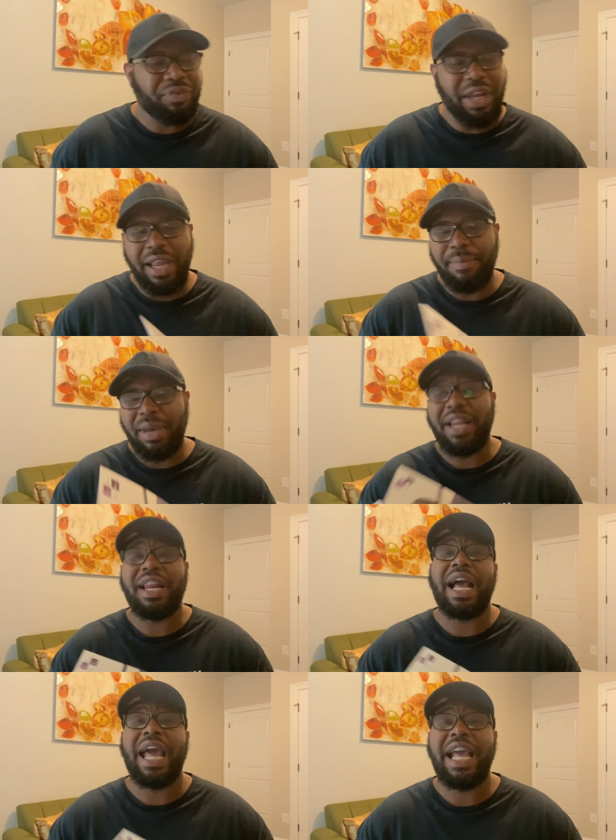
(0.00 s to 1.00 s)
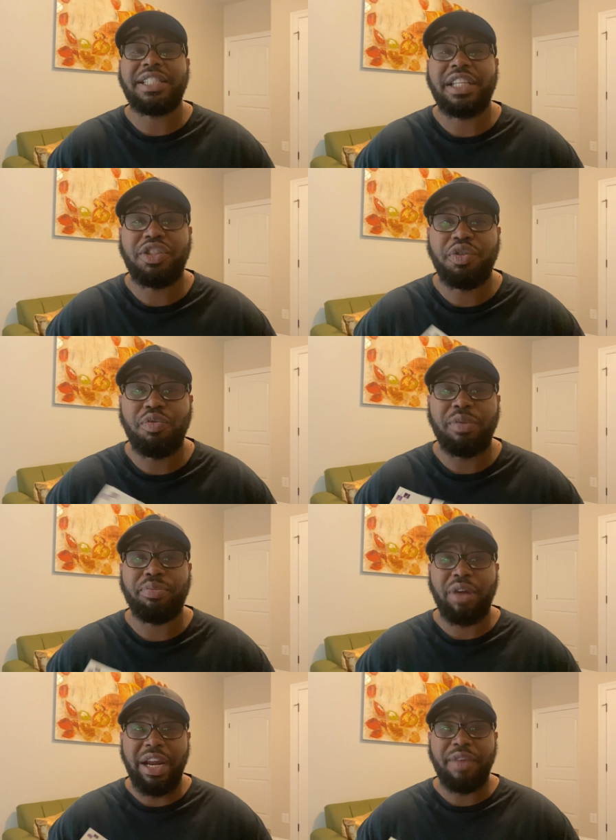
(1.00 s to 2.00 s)
Amen. I ask that you would
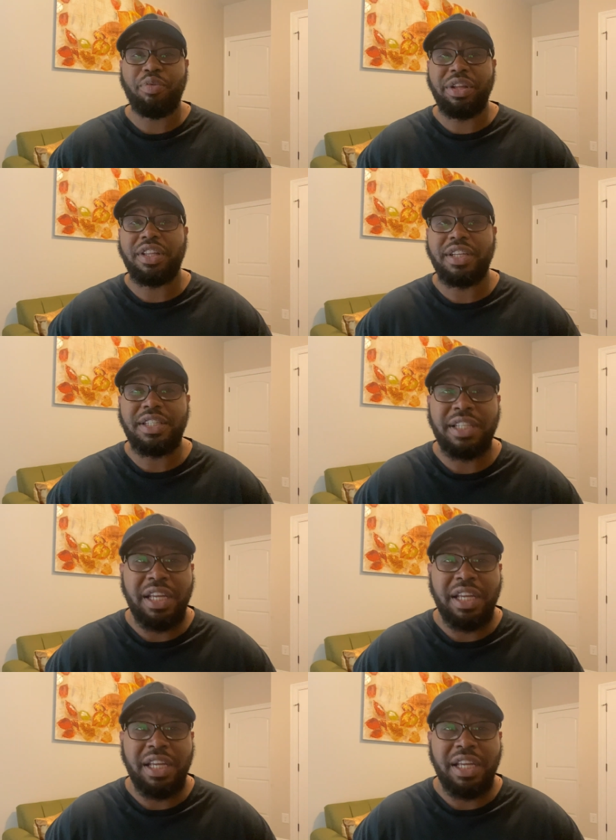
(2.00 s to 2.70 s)
pray with us,